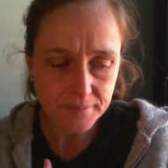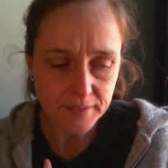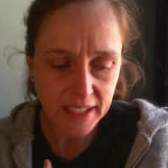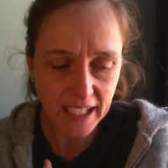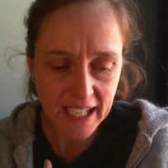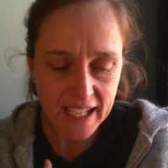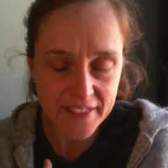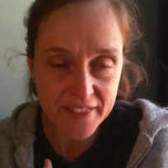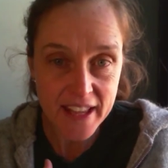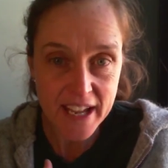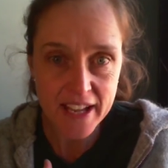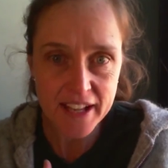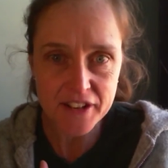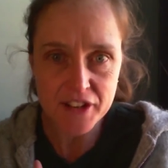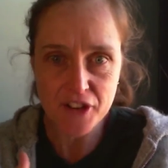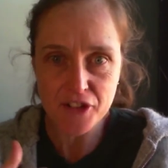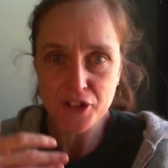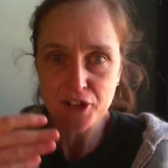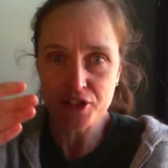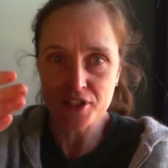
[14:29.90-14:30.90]
And then
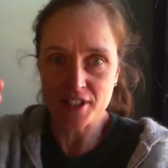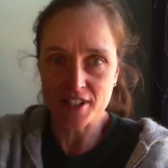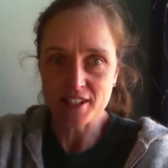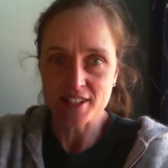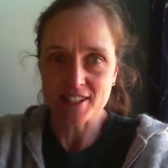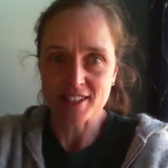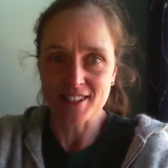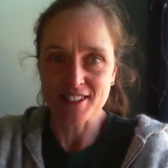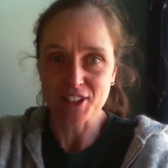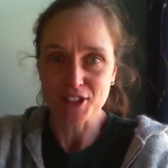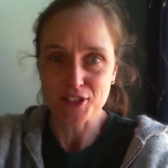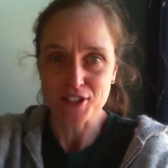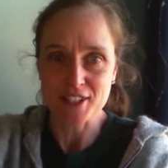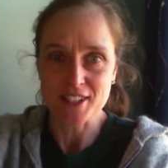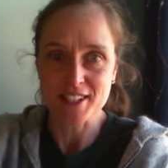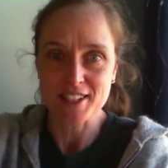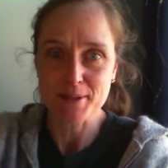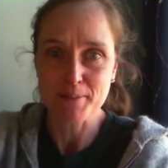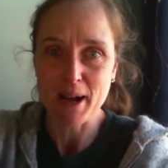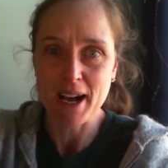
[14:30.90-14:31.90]
there's
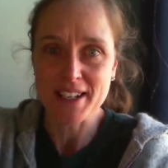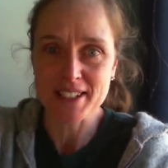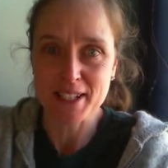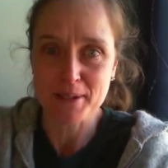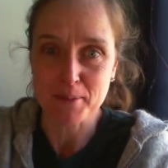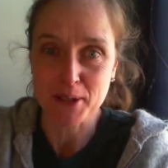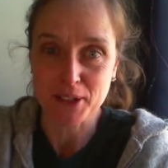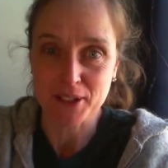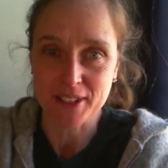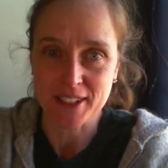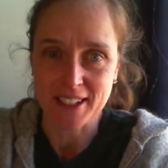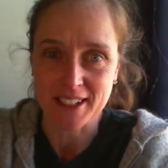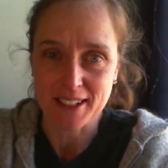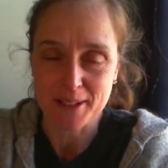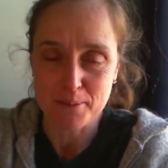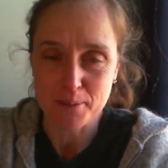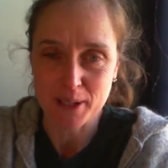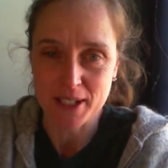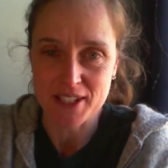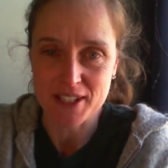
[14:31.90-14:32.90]
this possibility
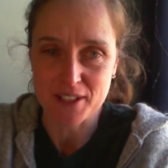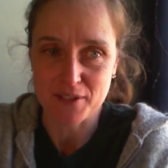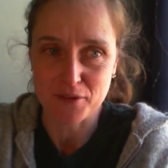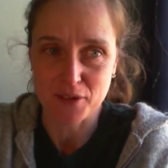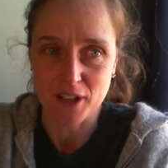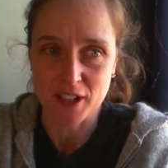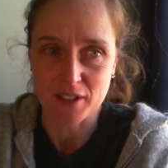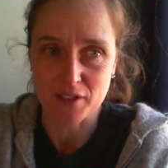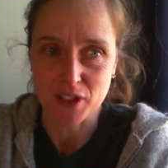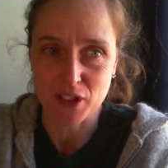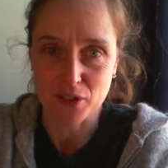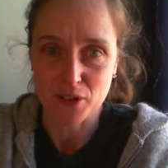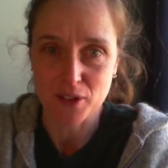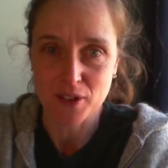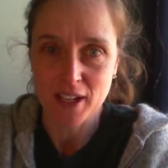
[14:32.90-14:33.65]
placed in front of you,